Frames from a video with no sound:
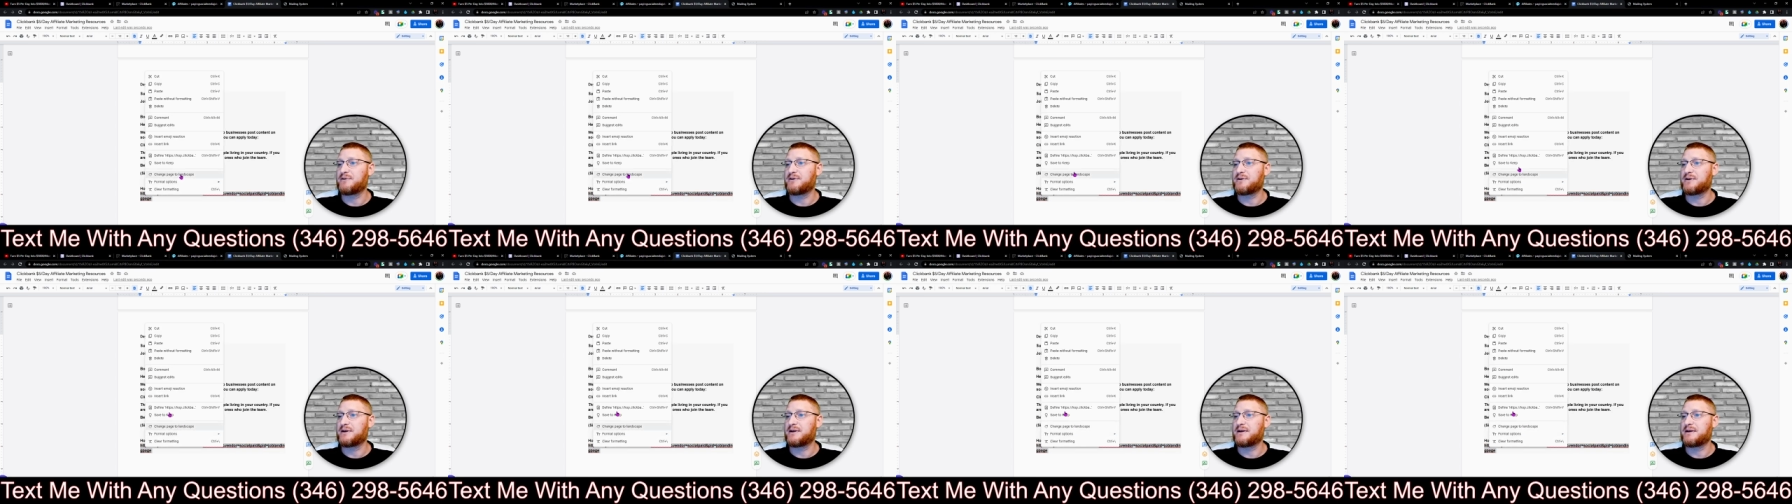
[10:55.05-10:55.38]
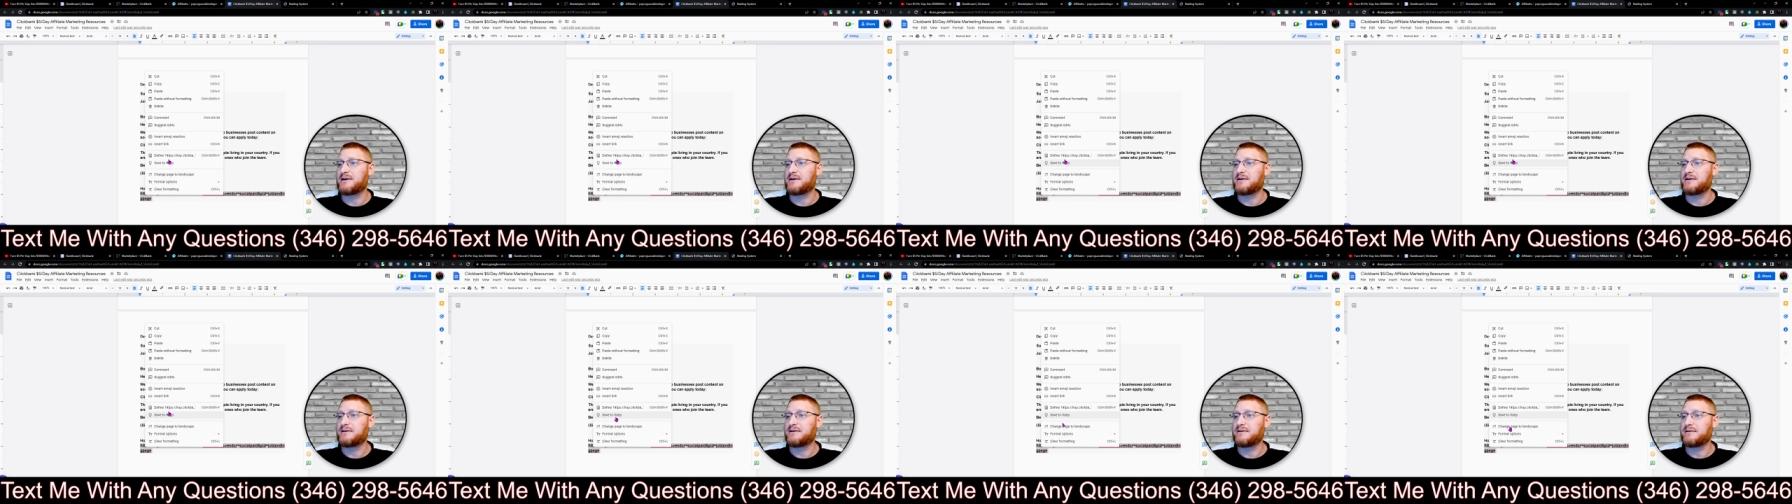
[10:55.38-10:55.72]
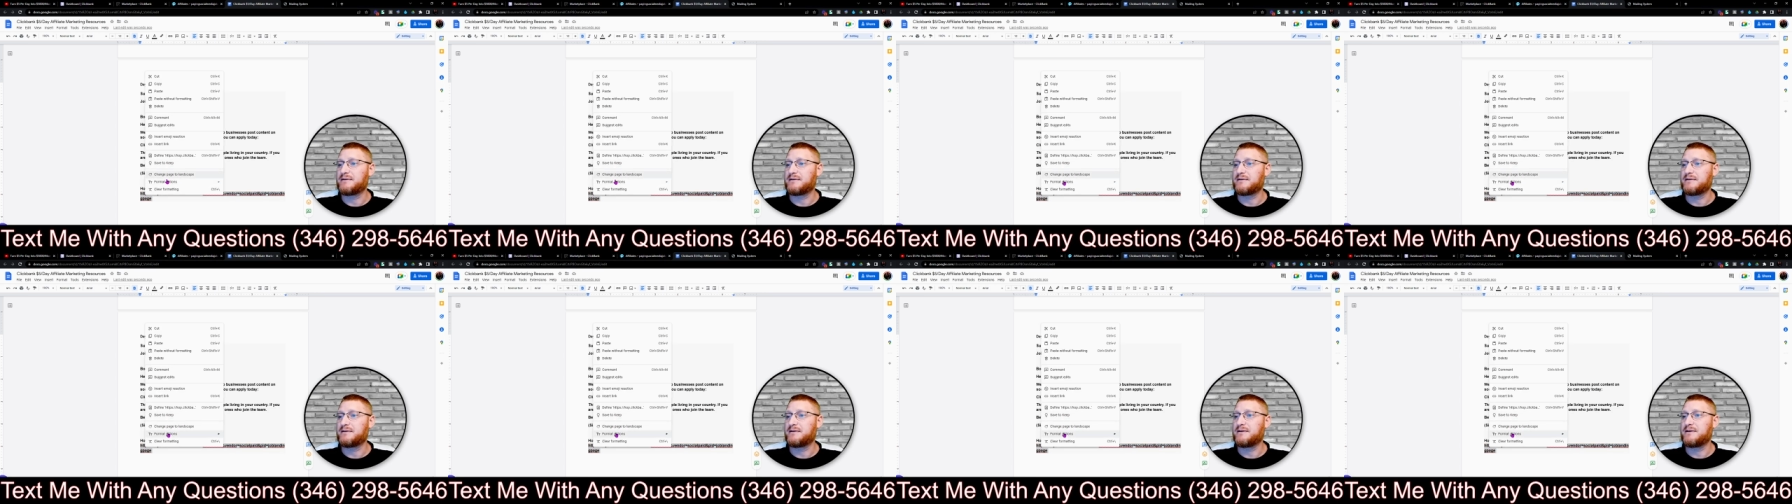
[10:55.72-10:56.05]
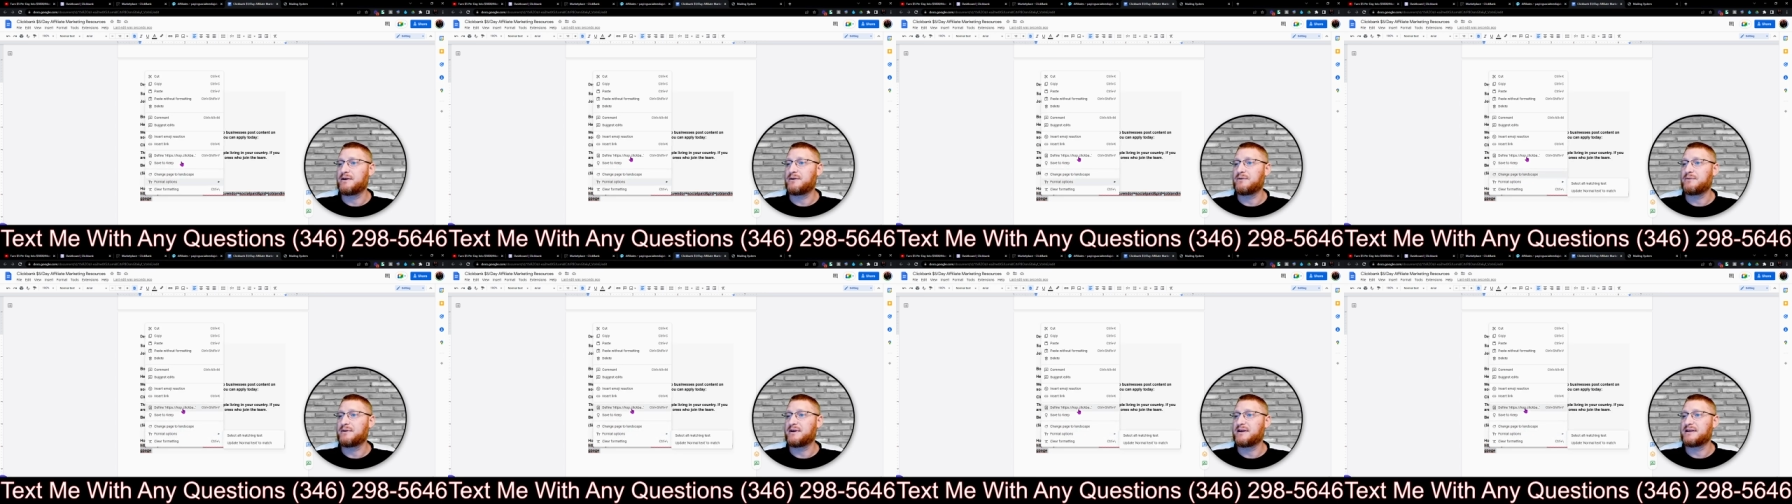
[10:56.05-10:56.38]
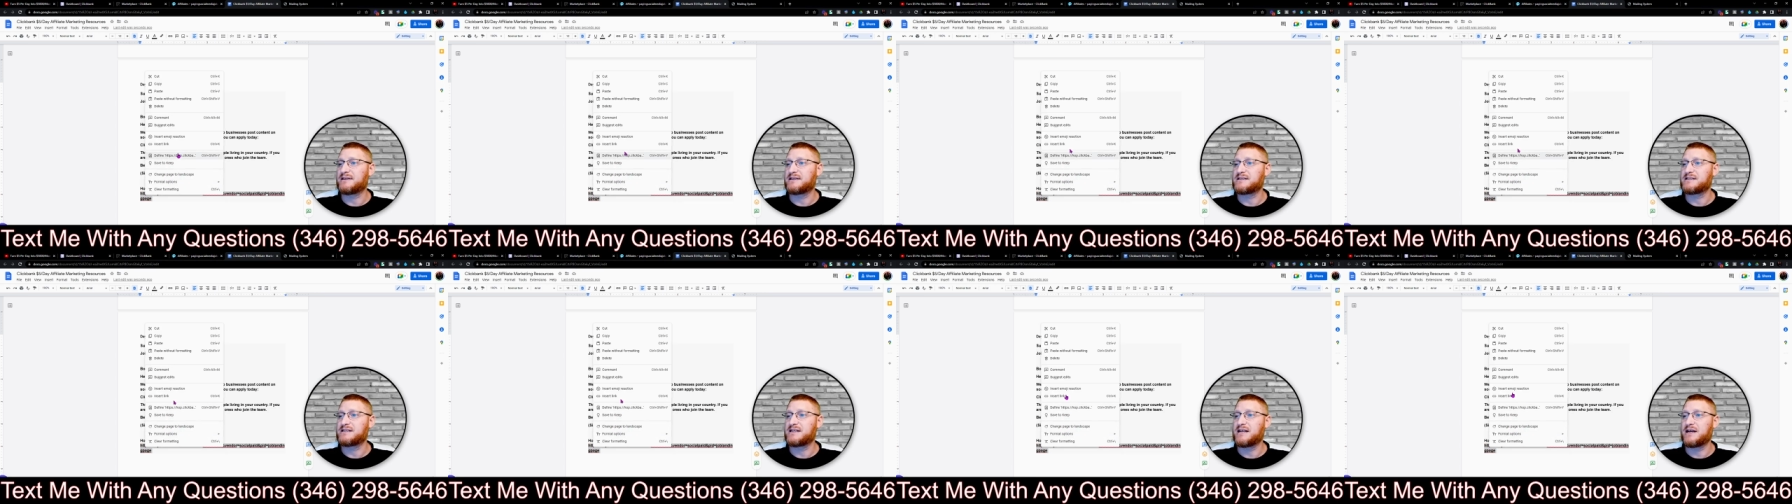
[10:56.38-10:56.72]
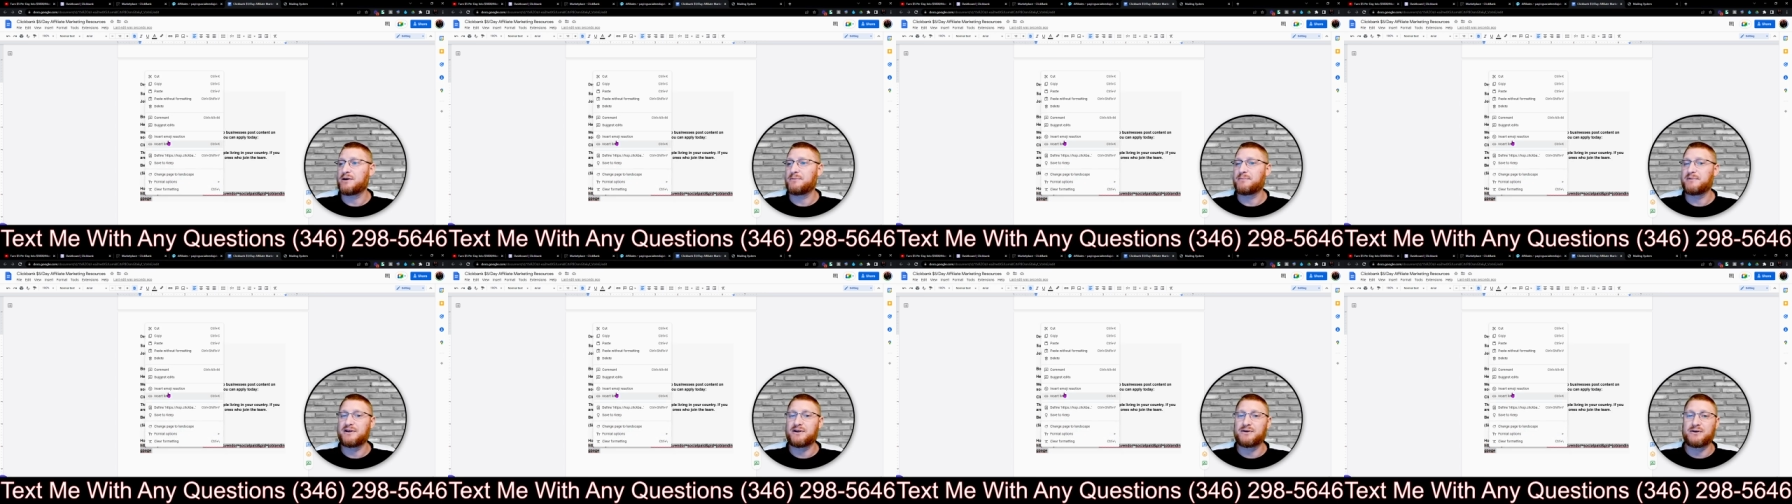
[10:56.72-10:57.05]
They're going to, you know, get the
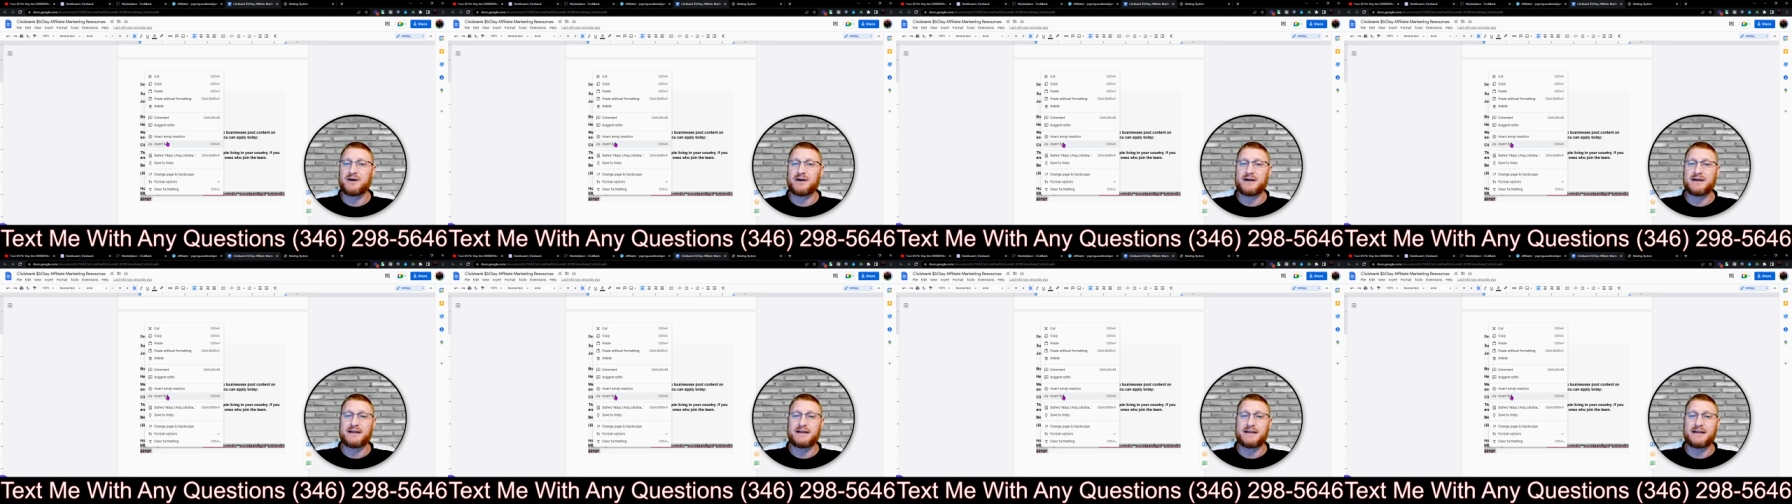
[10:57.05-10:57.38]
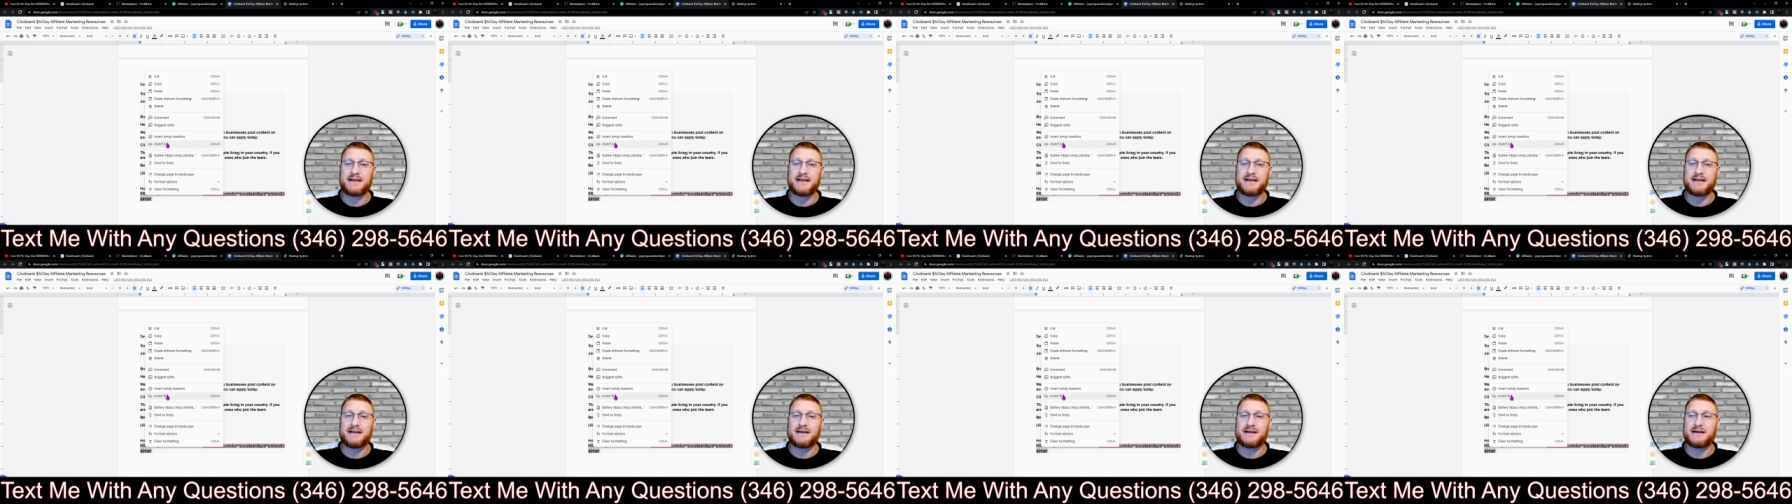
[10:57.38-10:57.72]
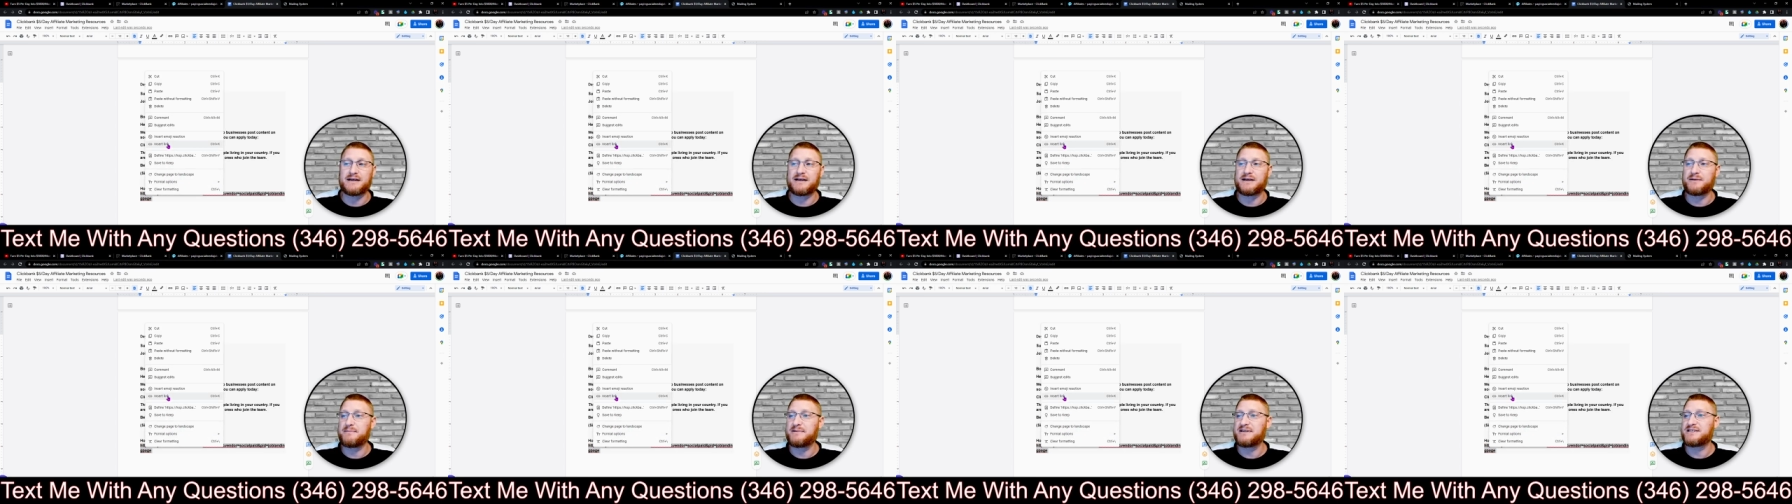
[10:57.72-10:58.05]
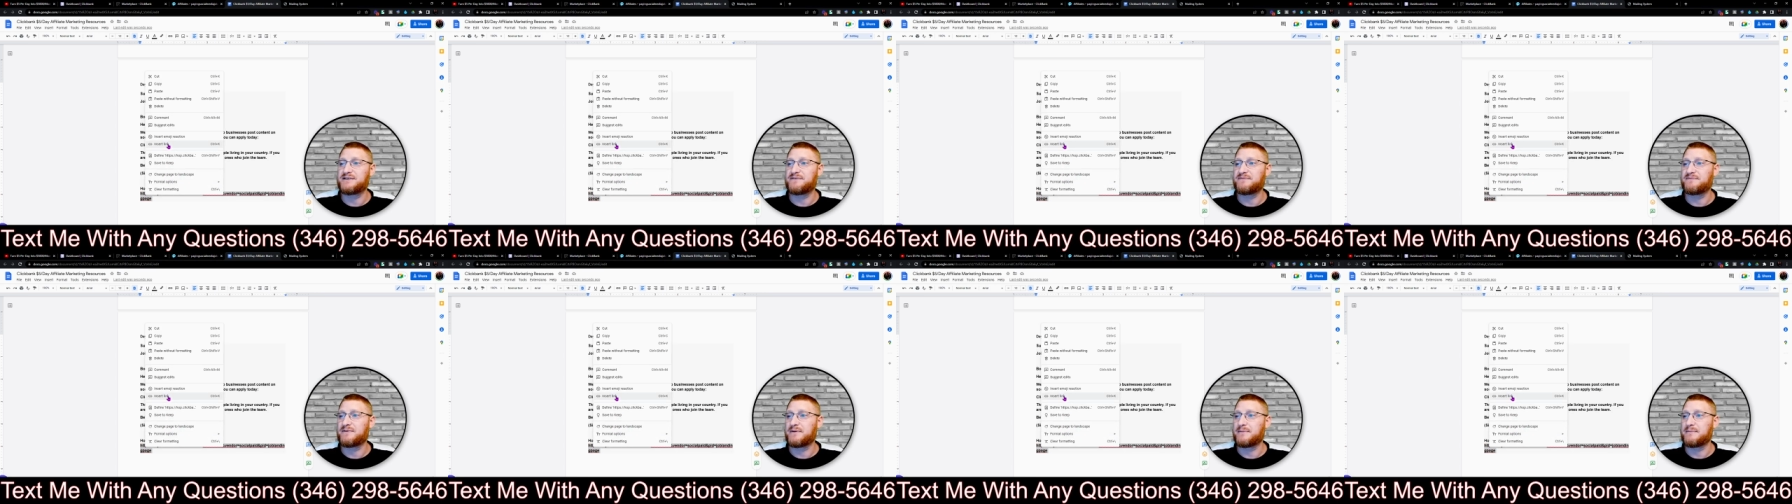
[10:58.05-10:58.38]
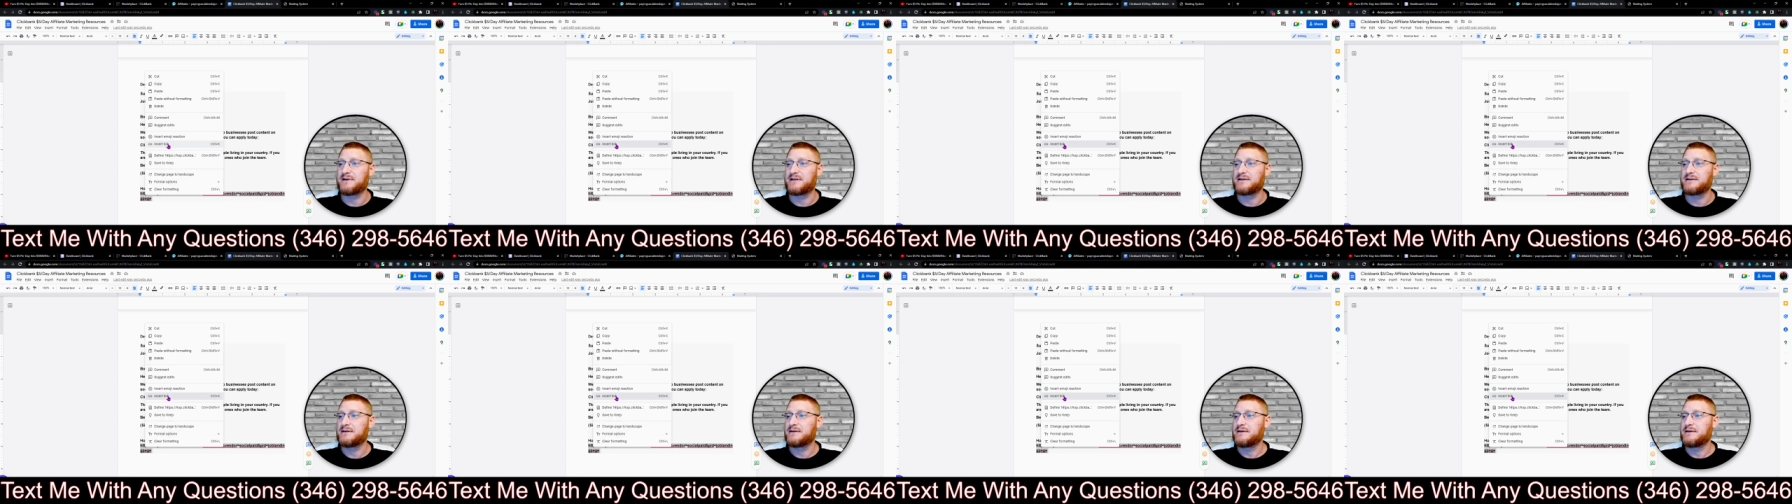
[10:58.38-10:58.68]
sale, but you're not going to get a commission from it.